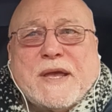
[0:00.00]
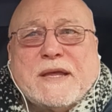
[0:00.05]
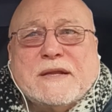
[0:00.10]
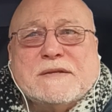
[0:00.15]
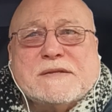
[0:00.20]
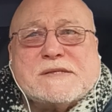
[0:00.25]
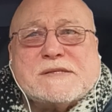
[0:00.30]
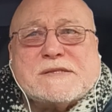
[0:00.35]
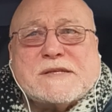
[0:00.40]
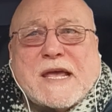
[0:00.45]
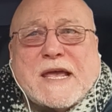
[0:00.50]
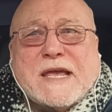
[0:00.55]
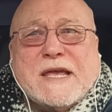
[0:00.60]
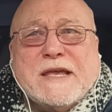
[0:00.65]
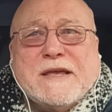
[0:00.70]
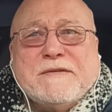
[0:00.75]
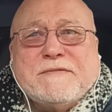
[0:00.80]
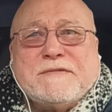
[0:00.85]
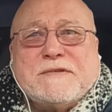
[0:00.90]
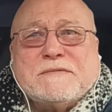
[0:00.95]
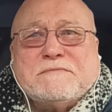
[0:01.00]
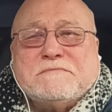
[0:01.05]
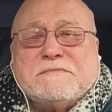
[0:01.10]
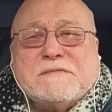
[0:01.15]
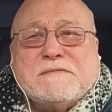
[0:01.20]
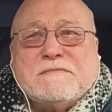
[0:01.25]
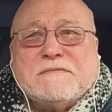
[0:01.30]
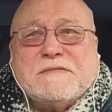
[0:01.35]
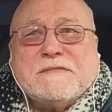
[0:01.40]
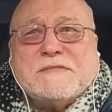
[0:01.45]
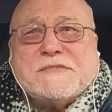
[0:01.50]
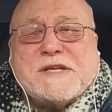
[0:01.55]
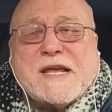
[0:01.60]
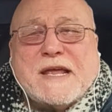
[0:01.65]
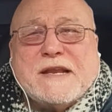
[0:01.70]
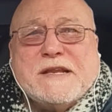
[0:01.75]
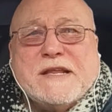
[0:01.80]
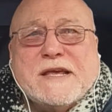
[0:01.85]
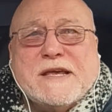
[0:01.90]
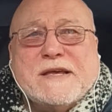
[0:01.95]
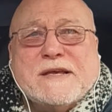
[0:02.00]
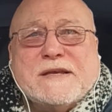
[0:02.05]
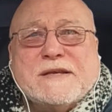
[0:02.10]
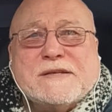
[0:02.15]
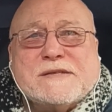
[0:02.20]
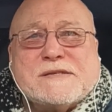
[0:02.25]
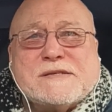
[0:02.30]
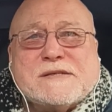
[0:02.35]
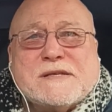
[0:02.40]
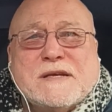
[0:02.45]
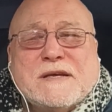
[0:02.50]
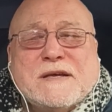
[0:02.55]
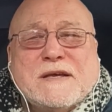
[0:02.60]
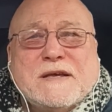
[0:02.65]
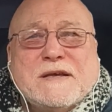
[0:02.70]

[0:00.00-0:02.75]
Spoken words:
been saved 10 years,